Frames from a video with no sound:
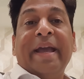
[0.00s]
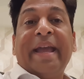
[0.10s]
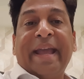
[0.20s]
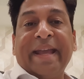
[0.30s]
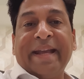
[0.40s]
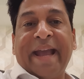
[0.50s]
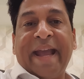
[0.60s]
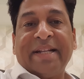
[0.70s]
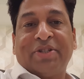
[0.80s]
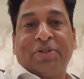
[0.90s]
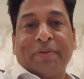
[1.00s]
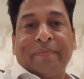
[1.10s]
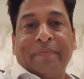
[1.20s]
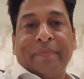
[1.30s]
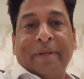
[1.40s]
engage
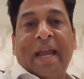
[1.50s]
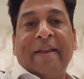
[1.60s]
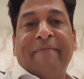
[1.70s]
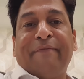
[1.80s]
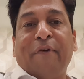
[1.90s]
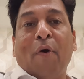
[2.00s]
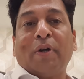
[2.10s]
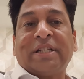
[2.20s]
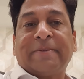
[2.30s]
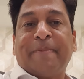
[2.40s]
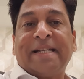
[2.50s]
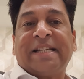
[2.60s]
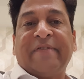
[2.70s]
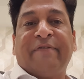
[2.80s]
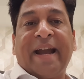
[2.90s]
in four
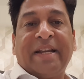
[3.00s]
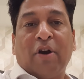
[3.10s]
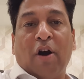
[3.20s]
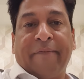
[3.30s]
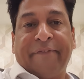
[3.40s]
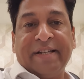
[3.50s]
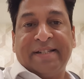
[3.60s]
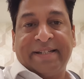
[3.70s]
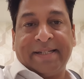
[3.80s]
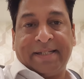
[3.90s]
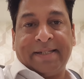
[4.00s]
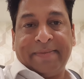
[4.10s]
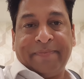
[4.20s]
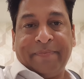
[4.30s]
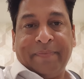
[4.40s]
specified offences
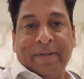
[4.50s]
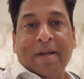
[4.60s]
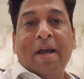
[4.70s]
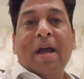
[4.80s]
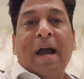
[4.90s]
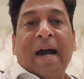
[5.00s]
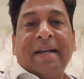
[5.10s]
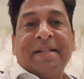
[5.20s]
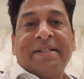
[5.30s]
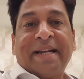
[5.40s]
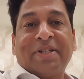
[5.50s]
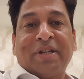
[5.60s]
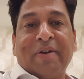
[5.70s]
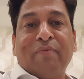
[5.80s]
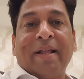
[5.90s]
under
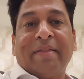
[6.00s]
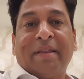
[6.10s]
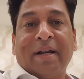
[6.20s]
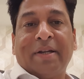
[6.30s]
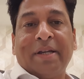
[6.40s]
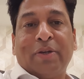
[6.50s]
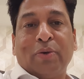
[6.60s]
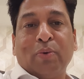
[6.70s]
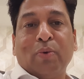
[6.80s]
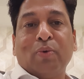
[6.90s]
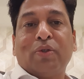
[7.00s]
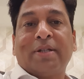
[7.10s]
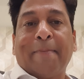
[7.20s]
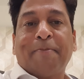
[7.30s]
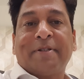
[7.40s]
section 132
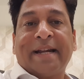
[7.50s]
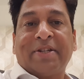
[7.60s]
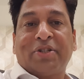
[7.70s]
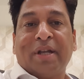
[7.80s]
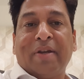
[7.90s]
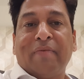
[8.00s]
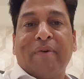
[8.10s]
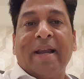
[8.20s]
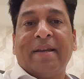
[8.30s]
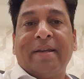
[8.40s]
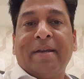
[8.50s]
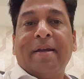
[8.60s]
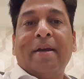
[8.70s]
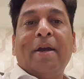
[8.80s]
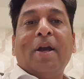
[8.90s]
subsection 1
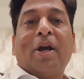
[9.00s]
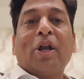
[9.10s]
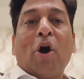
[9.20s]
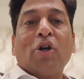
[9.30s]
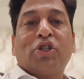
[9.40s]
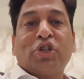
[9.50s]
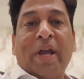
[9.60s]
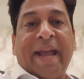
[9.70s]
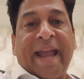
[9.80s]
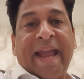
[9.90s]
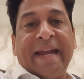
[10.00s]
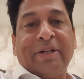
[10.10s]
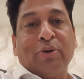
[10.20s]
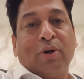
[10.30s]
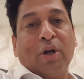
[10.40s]
clause A
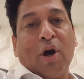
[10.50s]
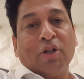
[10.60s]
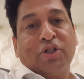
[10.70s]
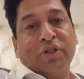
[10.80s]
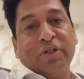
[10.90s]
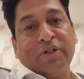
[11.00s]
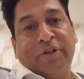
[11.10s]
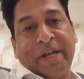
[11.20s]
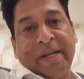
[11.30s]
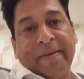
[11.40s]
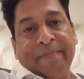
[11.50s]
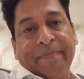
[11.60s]
to clause D.